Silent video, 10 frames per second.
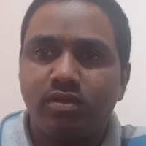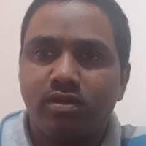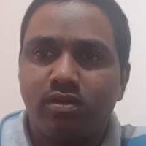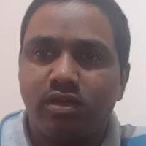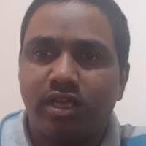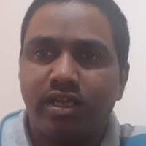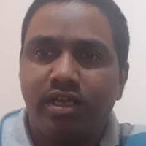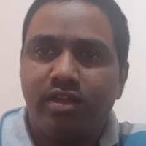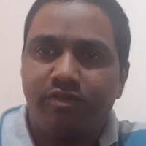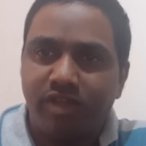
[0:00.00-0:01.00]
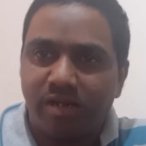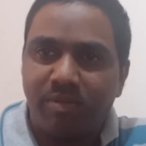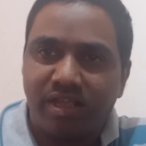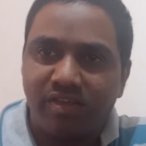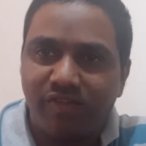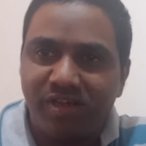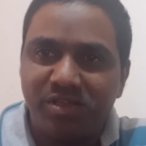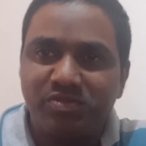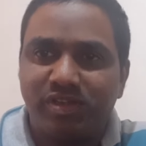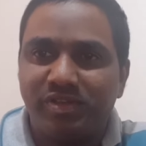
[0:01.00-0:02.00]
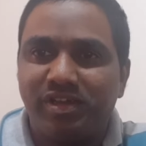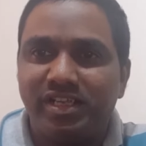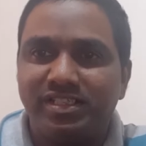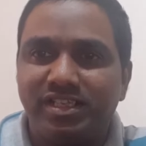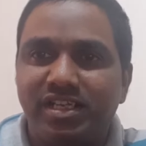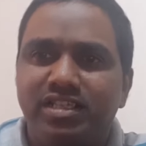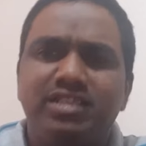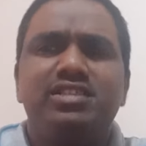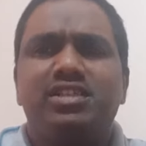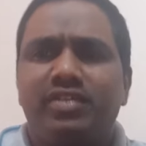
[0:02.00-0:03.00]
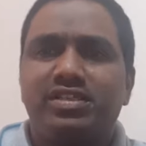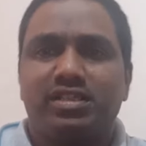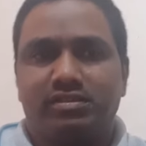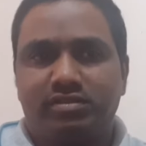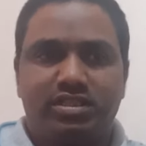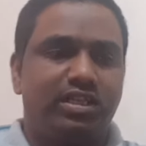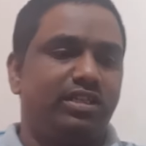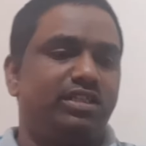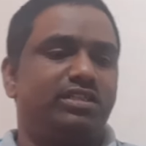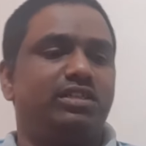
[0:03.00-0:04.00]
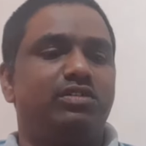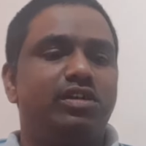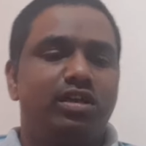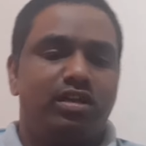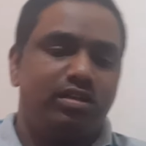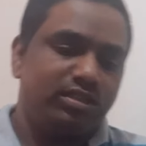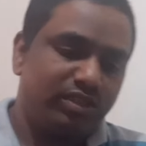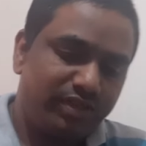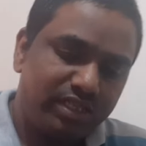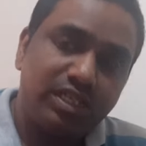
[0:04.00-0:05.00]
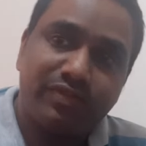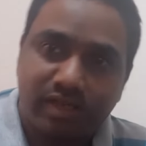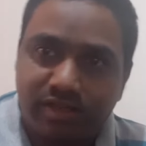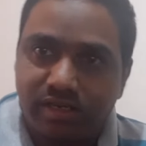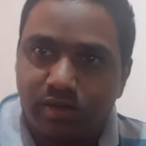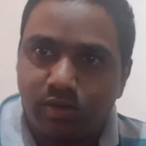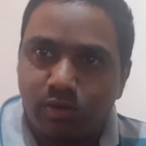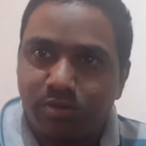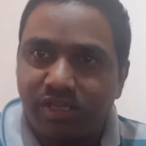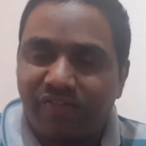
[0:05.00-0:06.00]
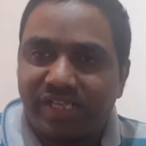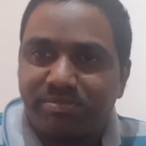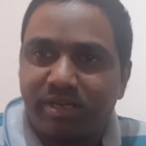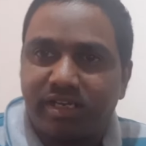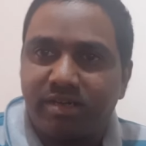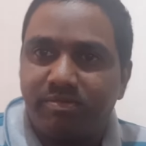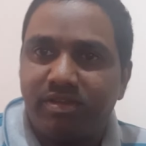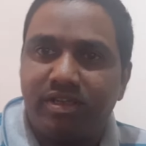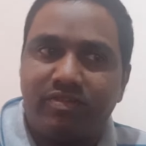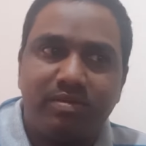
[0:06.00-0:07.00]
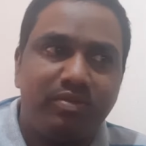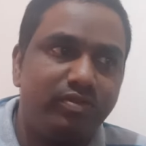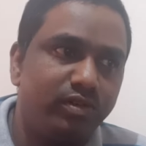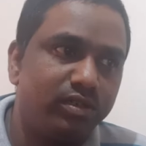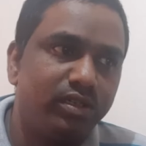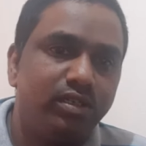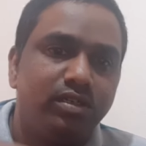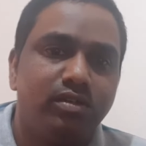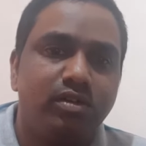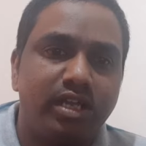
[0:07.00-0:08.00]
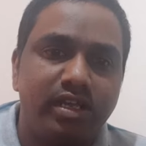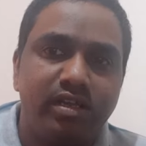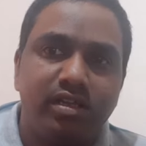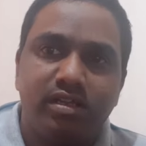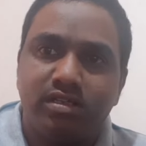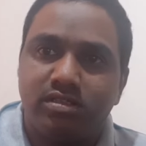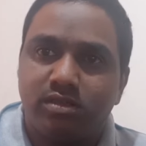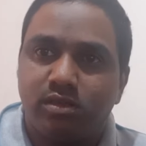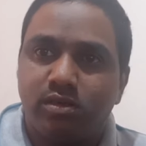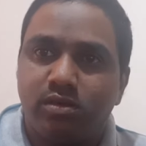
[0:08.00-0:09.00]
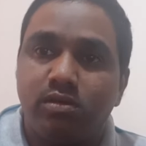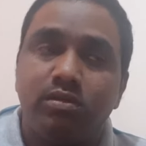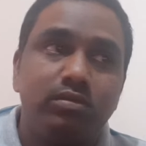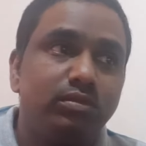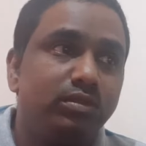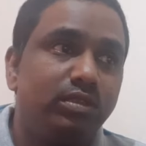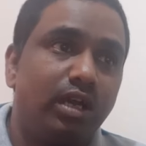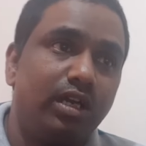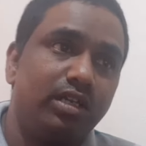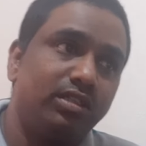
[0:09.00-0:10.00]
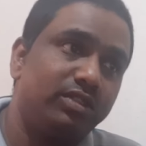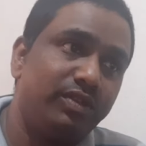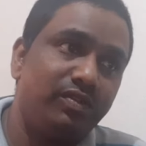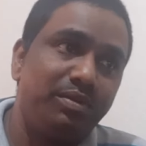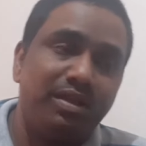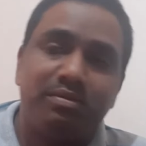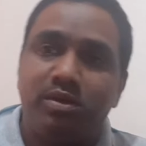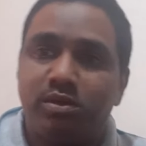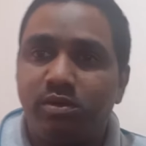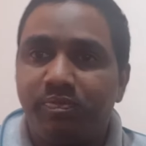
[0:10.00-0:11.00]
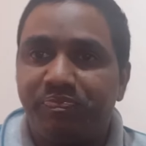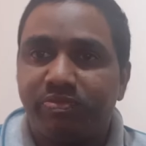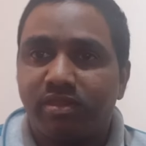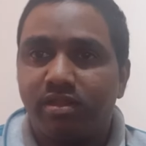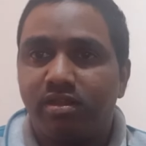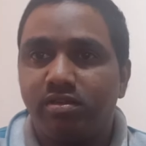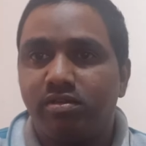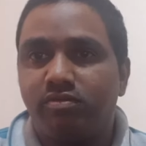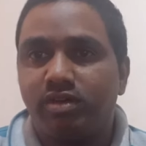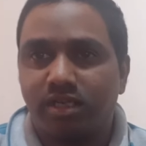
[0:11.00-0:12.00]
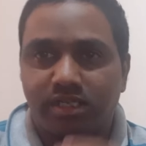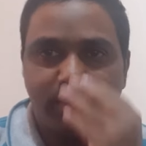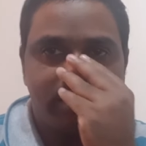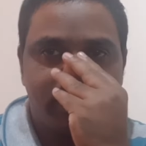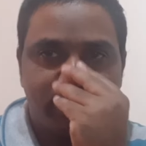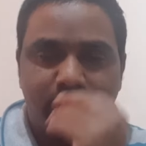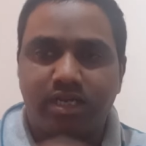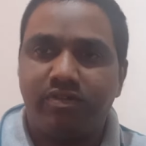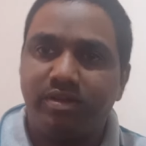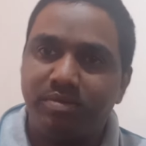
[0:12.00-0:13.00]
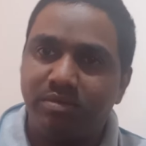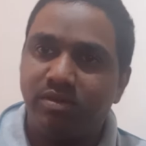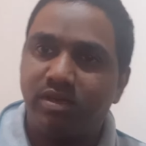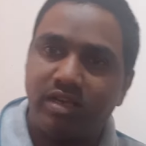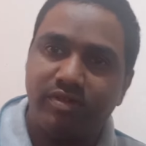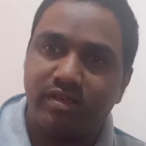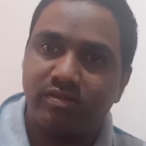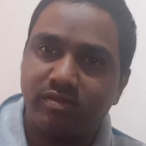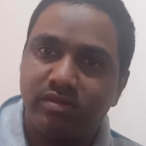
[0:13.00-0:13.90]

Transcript: Okay, we are making videos for you guys. The situation, see, this is a situation nobody have expected ever before. Okay, so under this we will be able to work, and we will be able to deliver